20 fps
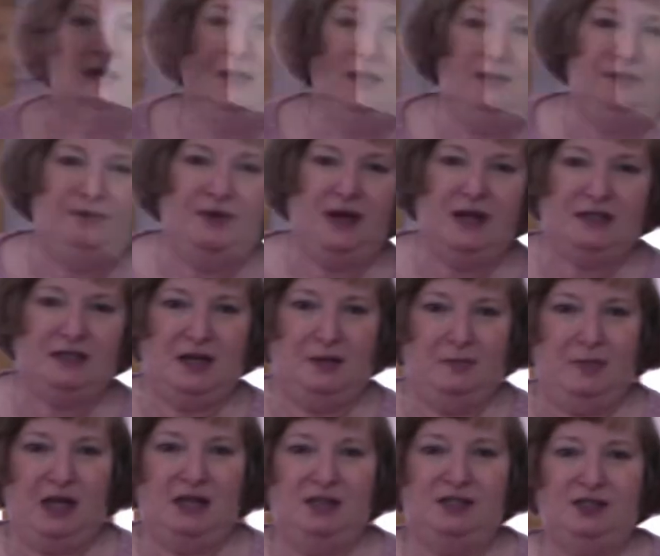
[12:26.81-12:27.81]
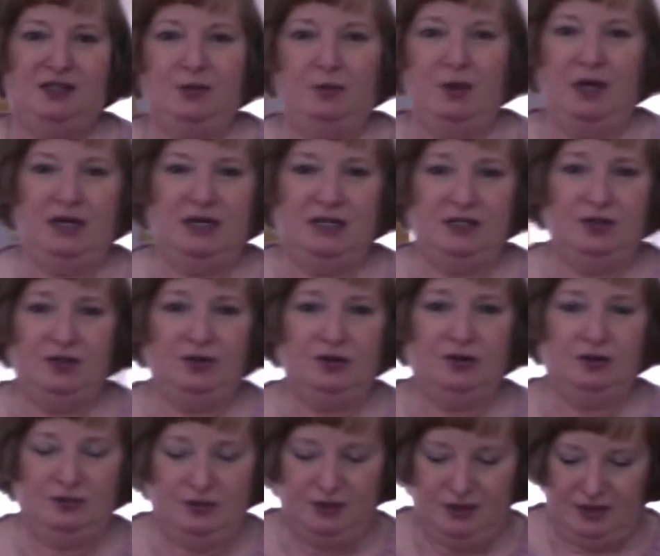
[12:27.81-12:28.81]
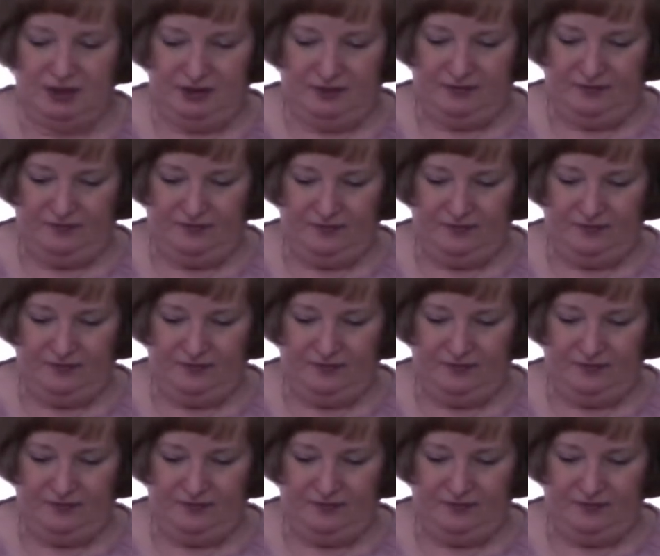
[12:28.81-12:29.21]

In fact, I made so many circles,